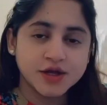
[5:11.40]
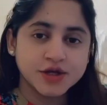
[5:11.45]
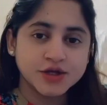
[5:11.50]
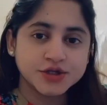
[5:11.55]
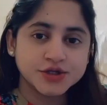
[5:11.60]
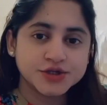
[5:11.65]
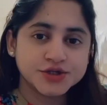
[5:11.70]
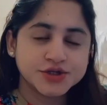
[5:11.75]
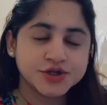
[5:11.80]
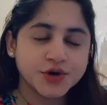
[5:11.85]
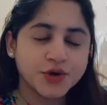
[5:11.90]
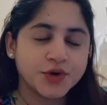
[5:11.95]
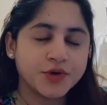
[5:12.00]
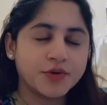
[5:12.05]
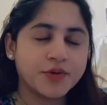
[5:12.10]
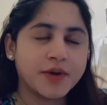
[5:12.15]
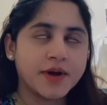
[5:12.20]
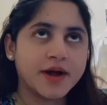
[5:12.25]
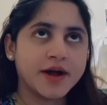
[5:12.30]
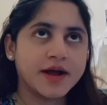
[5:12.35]

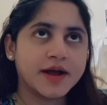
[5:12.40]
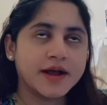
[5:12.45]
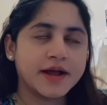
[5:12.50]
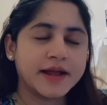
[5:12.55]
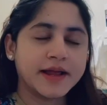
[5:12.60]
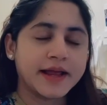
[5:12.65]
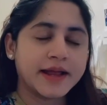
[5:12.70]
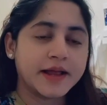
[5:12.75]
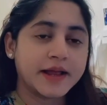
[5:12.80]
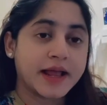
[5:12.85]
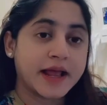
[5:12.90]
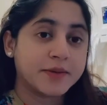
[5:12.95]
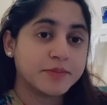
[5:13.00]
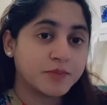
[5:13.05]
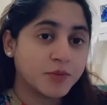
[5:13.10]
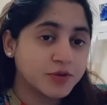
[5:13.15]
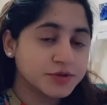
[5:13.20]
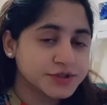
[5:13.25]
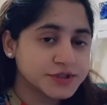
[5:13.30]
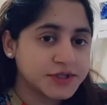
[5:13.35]
So
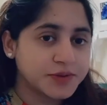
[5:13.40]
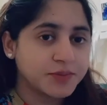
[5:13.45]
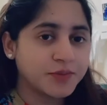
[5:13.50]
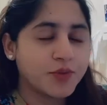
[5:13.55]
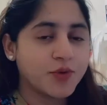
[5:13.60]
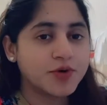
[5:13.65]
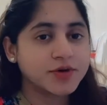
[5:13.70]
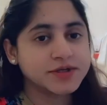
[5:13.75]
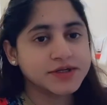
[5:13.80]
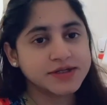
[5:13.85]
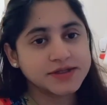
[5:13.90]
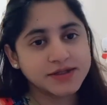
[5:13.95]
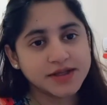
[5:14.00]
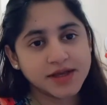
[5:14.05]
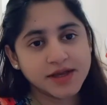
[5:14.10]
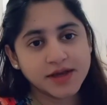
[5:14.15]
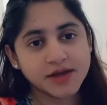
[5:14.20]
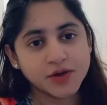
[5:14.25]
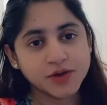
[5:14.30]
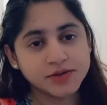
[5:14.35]
most important
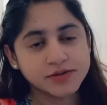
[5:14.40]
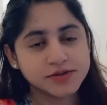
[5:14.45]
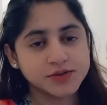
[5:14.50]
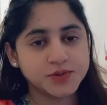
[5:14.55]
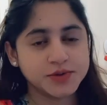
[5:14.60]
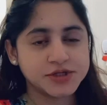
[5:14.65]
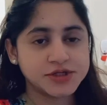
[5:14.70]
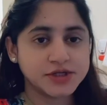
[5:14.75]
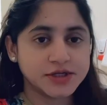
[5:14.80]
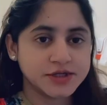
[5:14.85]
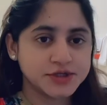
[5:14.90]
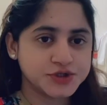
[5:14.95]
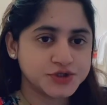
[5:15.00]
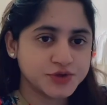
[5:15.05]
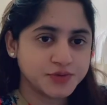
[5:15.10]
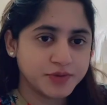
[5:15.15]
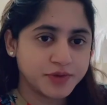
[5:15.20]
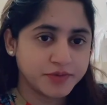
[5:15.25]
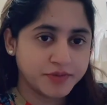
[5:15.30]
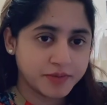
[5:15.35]
things which needs
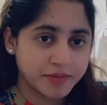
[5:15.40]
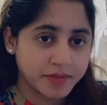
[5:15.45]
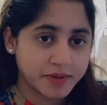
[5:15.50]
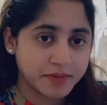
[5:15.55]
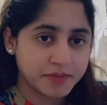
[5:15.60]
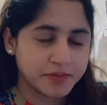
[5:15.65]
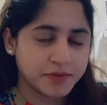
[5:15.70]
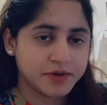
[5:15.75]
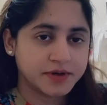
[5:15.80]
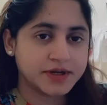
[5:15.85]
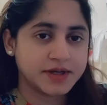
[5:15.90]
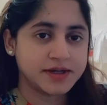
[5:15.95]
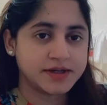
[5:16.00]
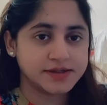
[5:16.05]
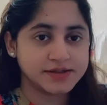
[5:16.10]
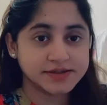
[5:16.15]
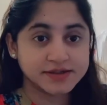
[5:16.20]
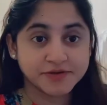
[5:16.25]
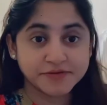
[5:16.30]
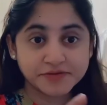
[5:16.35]
to be remembered
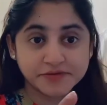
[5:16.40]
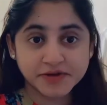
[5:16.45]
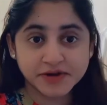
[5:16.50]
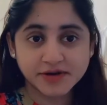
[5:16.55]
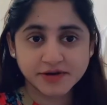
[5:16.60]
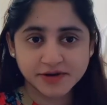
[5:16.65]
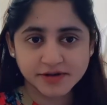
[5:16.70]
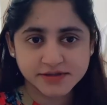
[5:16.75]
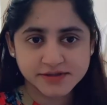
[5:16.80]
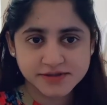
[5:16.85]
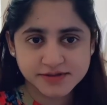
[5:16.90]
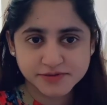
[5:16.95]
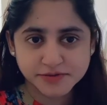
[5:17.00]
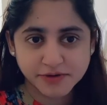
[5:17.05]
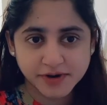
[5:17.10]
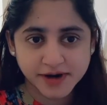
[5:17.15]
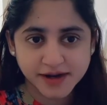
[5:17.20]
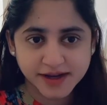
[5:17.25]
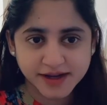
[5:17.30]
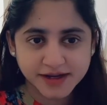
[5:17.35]
is the figures,
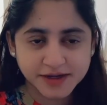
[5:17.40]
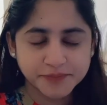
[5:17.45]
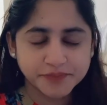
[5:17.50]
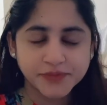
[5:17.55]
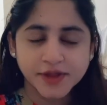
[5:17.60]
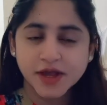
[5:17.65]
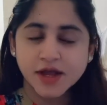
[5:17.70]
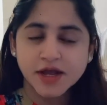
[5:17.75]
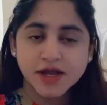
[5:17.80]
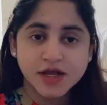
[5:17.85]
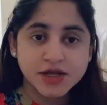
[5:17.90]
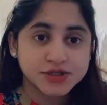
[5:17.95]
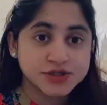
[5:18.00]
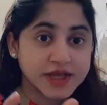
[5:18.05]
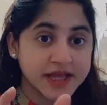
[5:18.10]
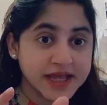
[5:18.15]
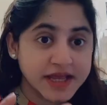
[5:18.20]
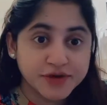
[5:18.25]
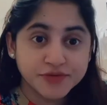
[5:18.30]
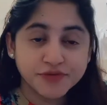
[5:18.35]
right?
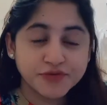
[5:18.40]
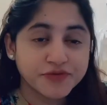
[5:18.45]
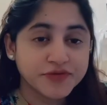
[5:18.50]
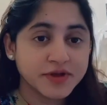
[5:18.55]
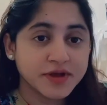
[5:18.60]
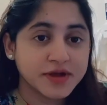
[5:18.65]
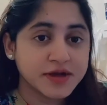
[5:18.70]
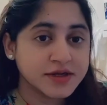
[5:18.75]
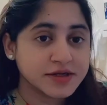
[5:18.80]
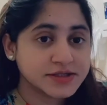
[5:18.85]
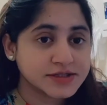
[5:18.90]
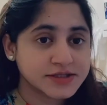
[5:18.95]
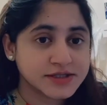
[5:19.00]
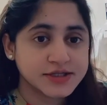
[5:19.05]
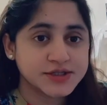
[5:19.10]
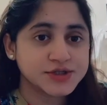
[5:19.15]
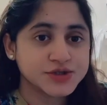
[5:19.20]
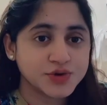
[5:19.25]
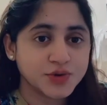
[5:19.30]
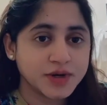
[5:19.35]
If the
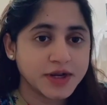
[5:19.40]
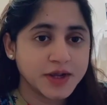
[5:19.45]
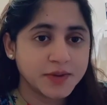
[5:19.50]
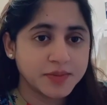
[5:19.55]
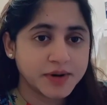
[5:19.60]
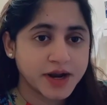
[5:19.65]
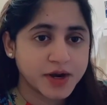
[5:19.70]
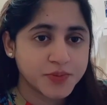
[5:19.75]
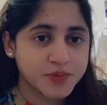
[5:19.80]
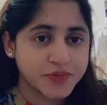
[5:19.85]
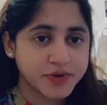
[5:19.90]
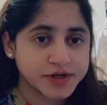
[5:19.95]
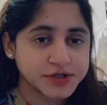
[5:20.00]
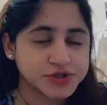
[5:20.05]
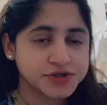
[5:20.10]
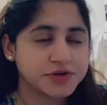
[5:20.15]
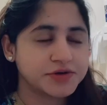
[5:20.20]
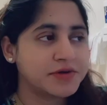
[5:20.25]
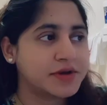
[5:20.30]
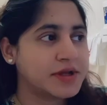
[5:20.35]
systolic blood
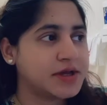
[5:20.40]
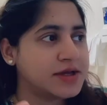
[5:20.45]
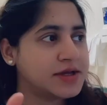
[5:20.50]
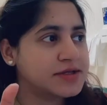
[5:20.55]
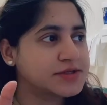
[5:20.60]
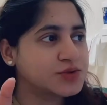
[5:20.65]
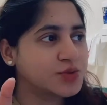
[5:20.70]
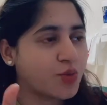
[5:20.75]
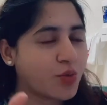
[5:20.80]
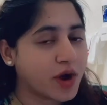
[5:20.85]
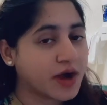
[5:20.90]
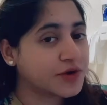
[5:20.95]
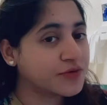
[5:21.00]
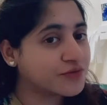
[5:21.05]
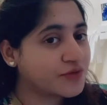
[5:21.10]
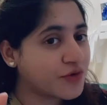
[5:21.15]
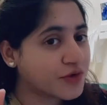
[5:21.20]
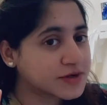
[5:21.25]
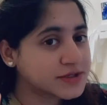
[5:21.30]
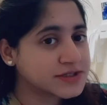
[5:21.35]
pressure is
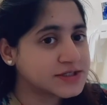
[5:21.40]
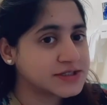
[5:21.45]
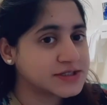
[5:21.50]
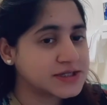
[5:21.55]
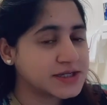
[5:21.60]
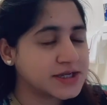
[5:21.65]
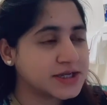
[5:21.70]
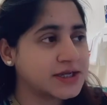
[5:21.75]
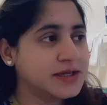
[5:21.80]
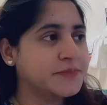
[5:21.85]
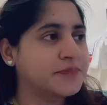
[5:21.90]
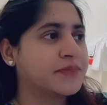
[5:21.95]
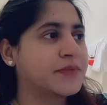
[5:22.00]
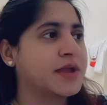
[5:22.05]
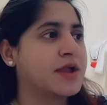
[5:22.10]
140